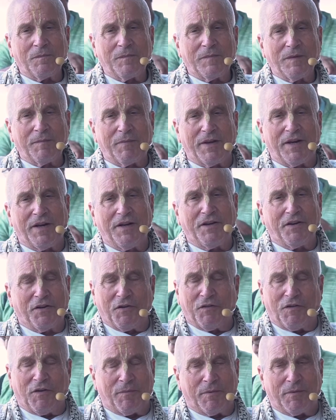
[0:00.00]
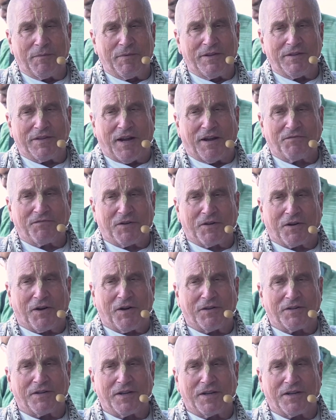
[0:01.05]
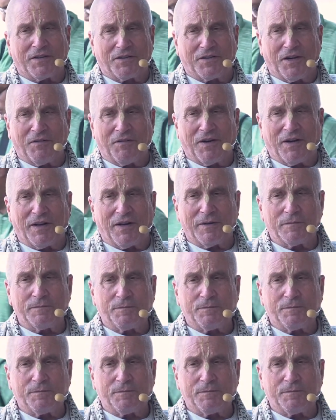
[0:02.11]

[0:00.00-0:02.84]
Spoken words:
But end of November means after Kartik, generally.